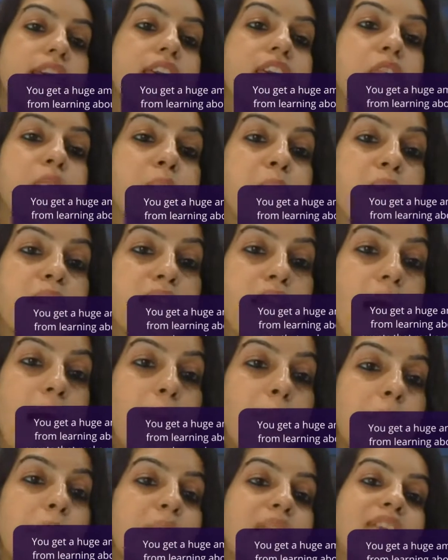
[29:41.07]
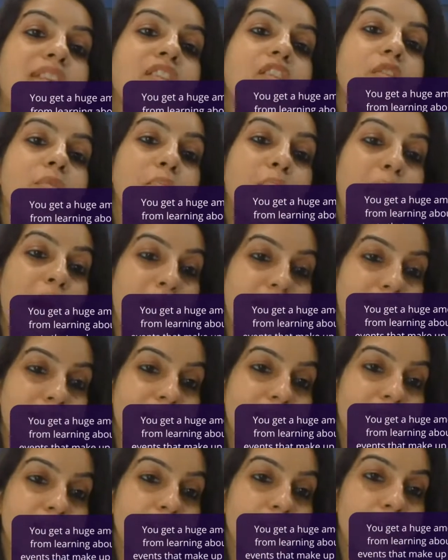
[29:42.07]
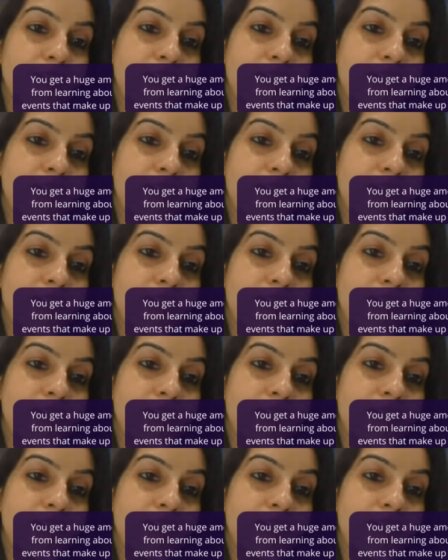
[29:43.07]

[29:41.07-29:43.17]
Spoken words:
is become inspired.